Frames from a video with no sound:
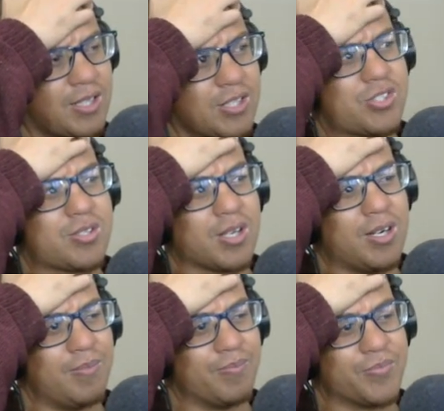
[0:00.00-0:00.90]
this
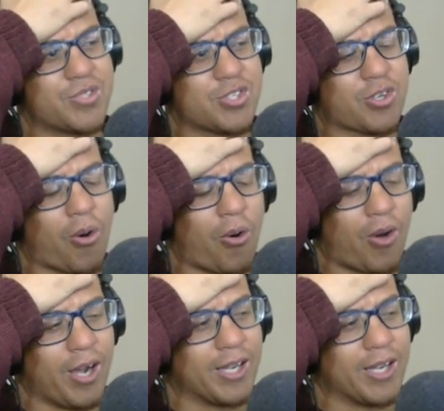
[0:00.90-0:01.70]
score, I